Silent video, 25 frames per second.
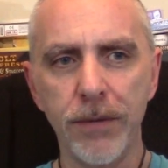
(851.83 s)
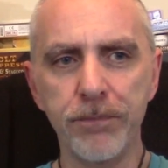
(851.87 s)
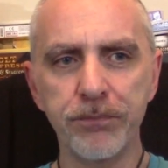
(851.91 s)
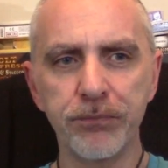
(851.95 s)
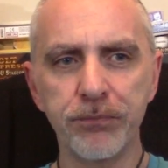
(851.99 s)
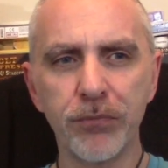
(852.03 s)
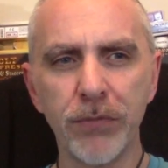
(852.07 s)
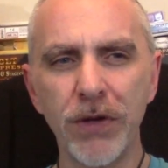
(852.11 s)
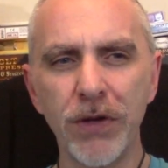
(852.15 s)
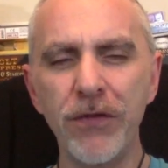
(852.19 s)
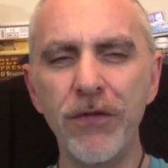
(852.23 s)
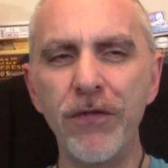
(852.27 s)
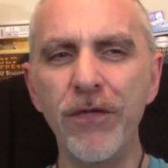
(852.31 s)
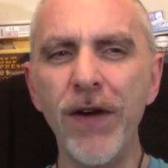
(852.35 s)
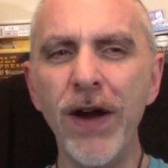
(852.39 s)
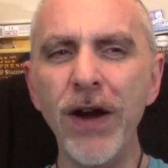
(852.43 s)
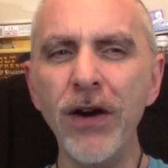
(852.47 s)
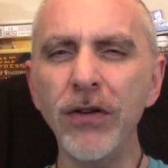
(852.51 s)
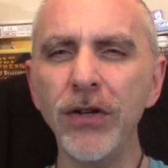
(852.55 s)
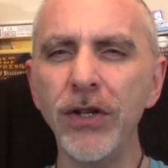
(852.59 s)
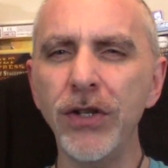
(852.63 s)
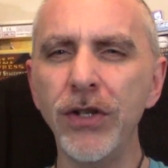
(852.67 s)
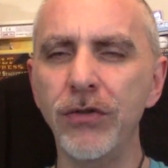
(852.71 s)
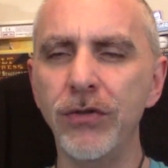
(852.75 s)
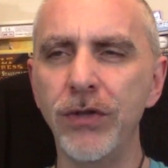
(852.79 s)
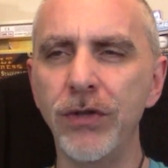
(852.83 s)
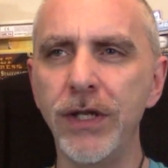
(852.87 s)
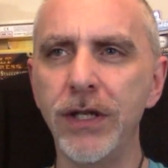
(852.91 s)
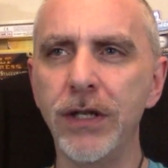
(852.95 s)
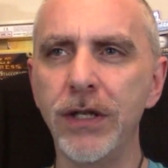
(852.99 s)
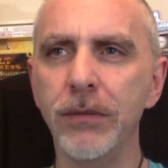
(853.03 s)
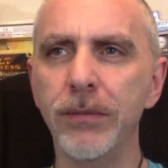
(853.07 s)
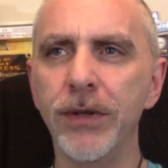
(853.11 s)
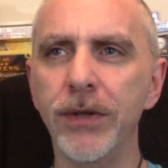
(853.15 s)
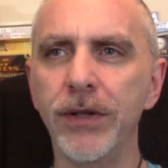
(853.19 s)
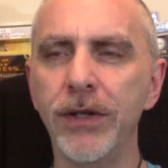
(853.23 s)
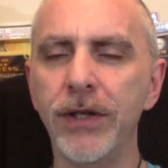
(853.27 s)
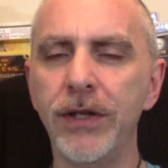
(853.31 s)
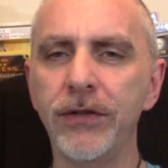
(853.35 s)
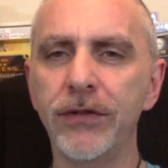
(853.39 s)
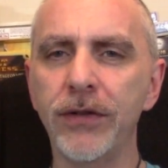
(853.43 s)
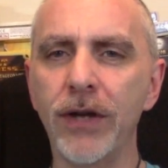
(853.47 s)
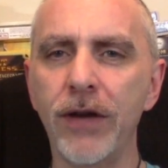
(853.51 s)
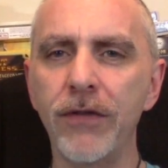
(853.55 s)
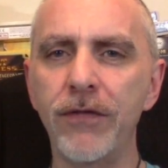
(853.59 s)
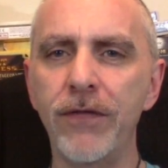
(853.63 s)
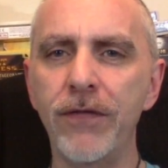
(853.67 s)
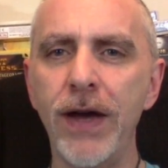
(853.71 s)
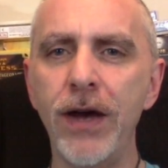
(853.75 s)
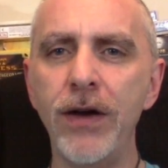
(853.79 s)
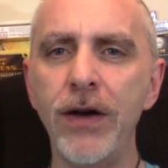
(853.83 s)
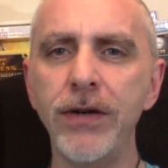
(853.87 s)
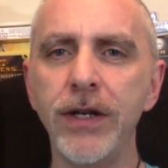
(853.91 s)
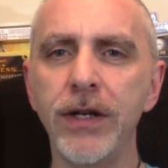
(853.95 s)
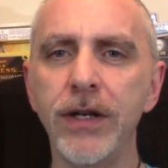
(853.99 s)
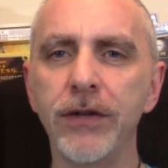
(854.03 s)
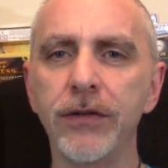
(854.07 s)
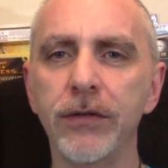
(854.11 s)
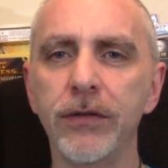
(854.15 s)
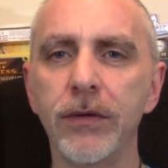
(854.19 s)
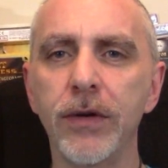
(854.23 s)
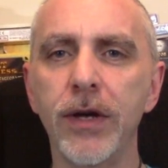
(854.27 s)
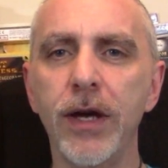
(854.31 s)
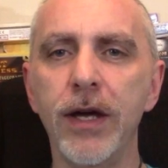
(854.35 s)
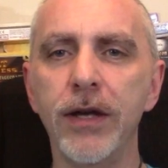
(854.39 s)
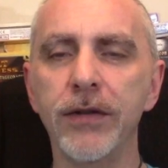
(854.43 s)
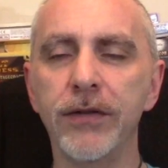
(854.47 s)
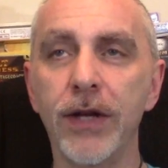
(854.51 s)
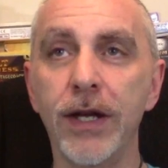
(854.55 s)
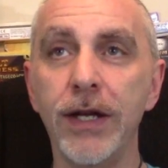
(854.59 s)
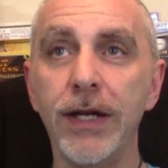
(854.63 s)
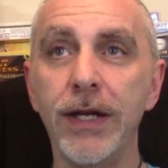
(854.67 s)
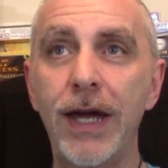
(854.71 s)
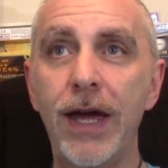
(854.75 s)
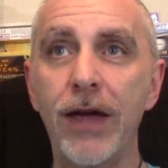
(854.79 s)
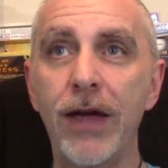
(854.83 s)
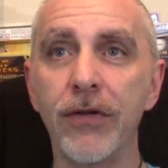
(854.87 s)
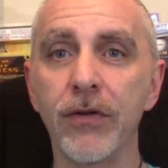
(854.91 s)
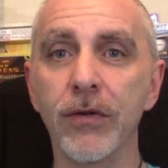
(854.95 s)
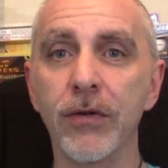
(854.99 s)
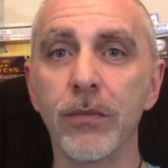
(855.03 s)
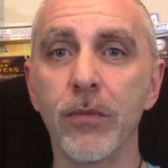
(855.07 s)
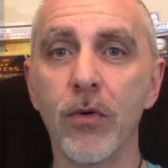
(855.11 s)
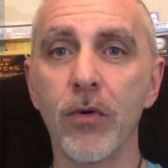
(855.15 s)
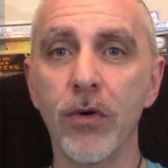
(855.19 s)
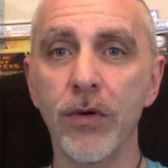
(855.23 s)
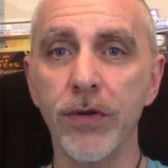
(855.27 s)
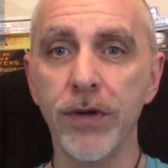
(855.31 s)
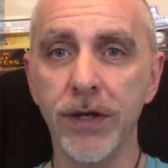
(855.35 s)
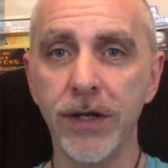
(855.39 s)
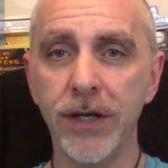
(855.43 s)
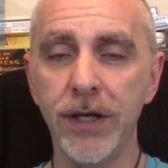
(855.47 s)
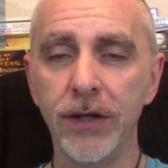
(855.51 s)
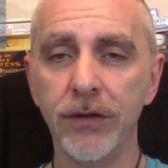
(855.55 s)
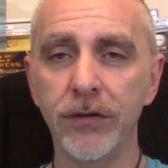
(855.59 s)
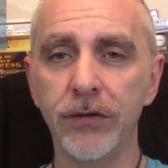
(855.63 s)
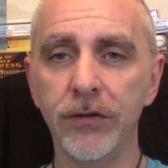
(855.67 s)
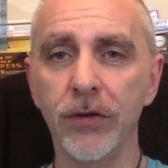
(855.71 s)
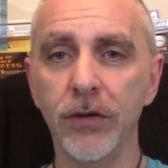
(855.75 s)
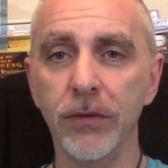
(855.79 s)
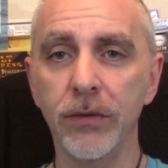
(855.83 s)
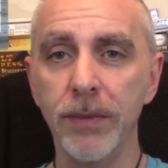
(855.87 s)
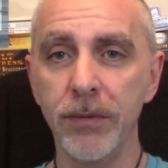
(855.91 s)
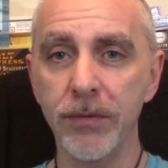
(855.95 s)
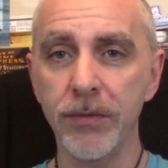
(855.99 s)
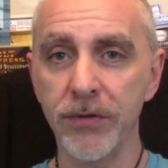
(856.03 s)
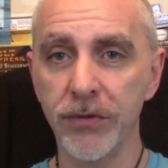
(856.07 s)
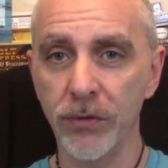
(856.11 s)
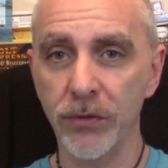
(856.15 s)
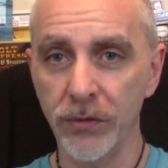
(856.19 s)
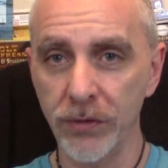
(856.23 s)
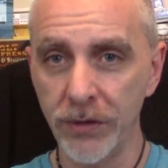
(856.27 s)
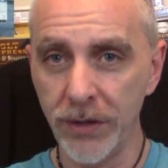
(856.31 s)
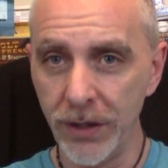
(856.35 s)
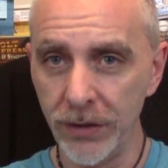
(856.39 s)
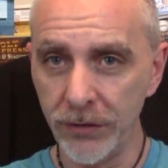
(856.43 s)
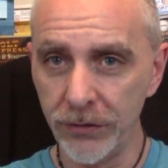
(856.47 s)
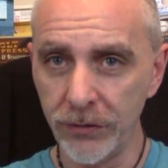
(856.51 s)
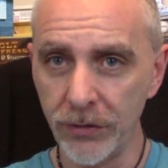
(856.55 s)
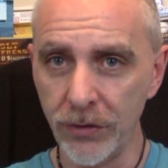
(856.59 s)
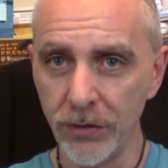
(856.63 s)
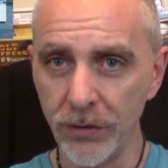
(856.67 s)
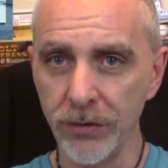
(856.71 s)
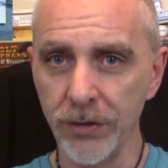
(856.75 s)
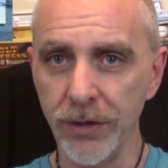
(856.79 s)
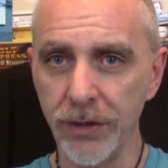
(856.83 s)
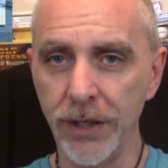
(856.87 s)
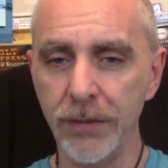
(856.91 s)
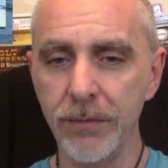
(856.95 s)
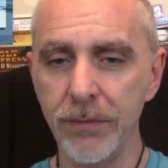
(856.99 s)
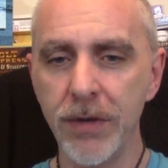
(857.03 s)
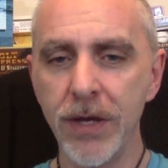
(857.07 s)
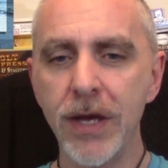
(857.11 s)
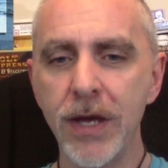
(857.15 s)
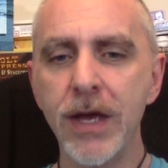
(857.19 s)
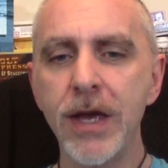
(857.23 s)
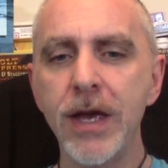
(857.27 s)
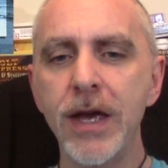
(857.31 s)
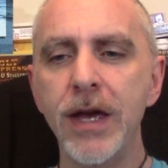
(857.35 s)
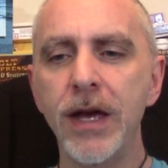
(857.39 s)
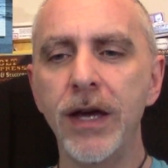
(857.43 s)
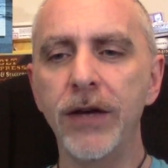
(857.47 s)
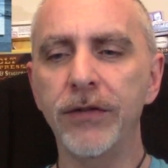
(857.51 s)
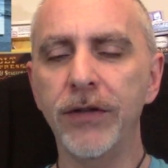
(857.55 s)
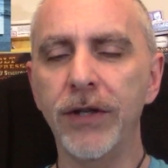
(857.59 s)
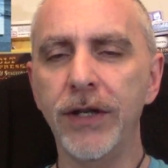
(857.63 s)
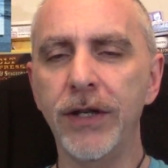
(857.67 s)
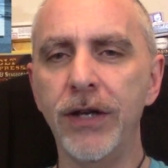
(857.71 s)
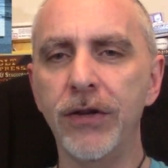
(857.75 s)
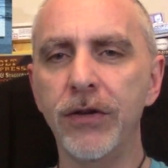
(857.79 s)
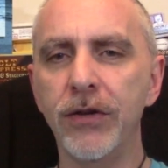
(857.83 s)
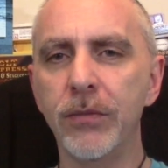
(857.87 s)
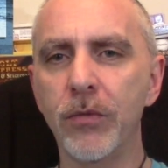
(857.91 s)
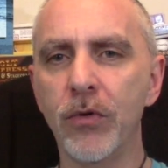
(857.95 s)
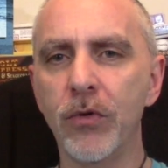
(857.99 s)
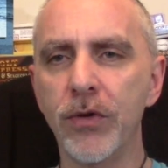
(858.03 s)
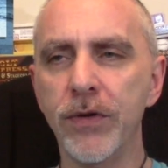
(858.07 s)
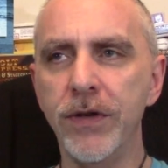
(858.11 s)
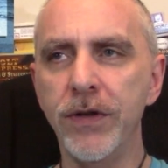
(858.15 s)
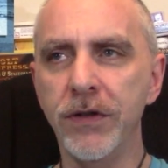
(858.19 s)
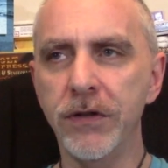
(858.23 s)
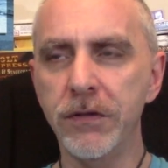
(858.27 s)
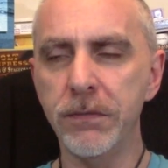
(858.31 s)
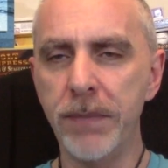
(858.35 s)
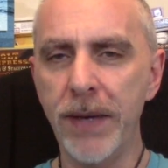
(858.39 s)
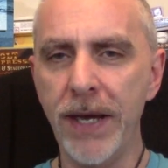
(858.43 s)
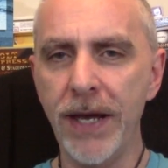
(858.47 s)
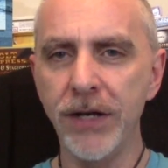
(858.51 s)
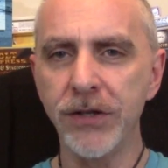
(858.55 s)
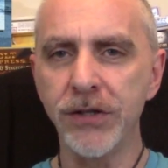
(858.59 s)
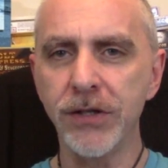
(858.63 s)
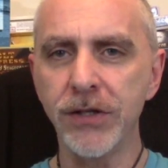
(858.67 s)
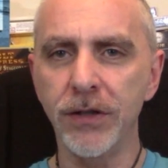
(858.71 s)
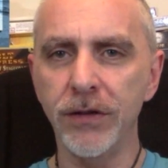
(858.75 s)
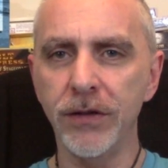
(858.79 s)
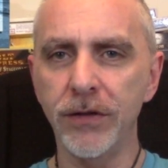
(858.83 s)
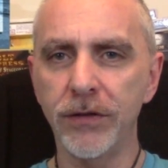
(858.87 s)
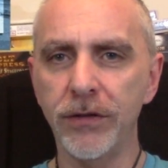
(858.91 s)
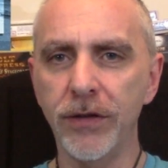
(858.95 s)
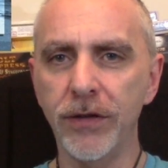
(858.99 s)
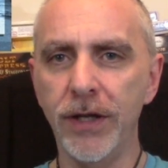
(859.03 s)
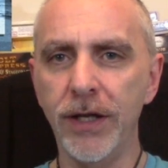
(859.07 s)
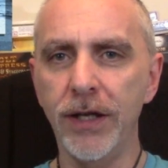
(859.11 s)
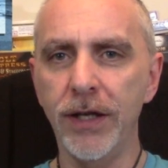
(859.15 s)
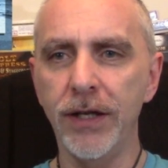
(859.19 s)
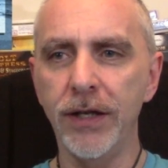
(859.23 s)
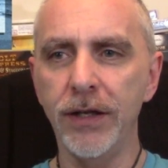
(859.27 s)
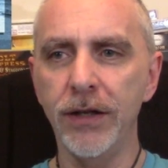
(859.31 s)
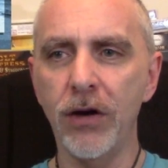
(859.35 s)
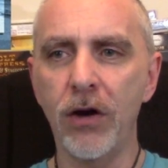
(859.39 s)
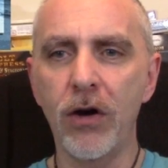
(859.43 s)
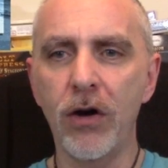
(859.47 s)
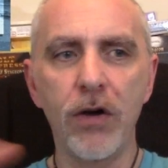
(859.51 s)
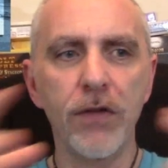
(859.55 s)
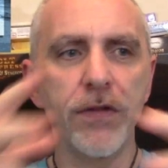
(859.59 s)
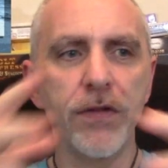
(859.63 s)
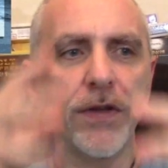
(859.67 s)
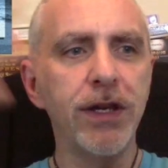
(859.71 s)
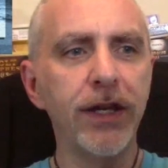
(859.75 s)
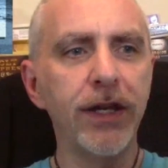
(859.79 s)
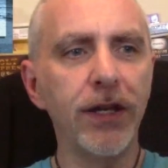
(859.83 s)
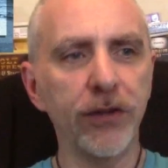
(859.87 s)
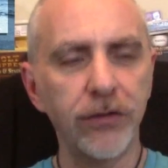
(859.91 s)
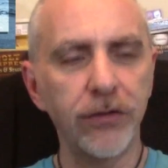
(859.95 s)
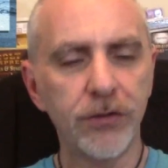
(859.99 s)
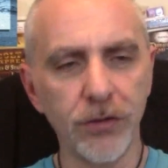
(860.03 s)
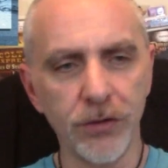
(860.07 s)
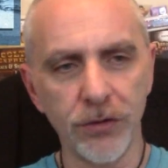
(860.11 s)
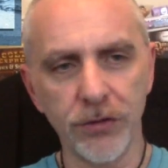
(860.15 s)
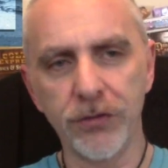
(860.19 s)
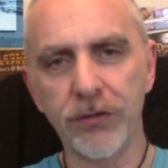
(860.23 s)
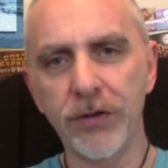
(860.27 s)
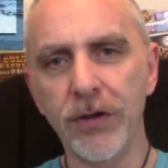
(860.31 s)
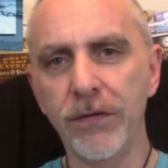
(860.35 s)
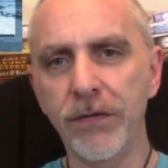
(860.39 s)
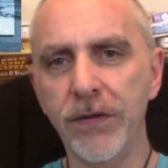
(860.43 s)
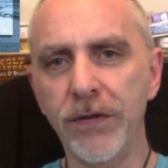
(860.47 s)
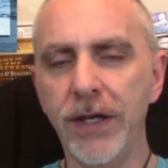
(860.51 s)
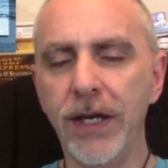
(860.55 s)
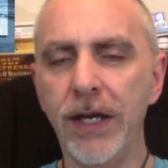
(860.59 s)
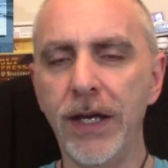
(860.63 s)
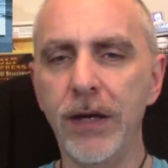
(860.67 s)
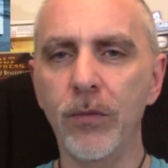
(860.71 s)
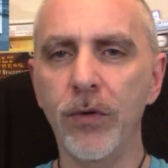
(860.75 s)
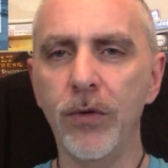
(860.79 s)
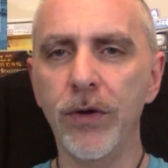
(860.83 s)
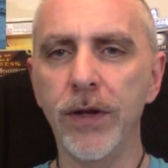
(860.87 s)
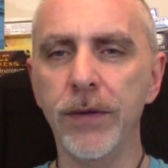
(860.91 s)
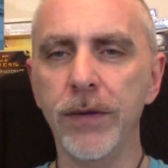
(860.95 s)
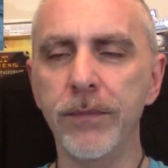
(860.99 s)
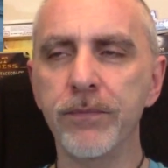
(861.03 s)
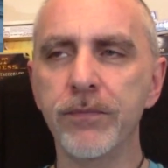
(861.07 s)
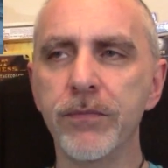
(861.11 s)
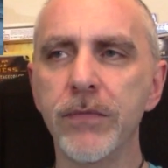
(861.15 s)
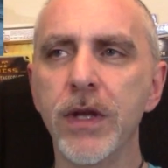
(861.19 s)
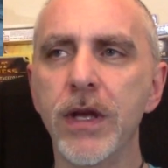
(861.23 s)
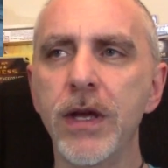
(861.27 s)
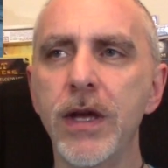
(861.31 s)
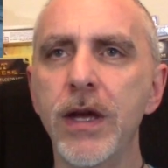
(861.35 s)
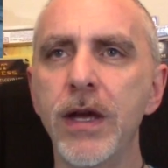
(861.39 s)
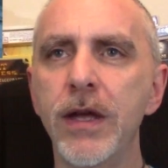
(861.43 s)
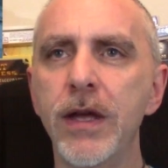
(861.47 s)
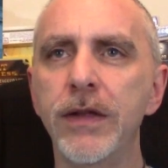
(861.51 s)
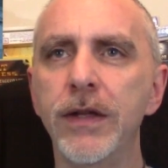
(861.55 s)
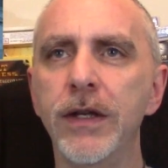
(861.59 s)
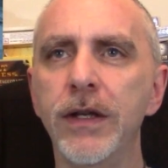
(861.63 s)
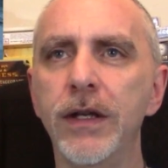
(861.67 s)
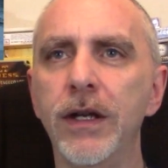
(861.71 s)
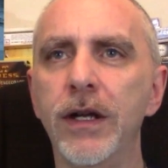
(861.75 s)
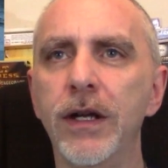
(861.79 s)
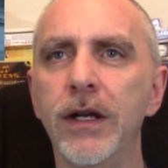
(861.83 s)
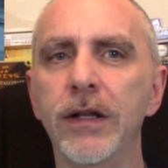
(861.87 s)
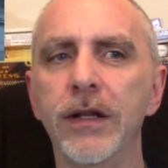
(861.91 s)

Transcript: fairly unique abilities. I found as I gathered more of the Kickstarter, remember this was a Kickstarter game, as I gathered more of the expansions and all the Kickstarter stuff that came with it, that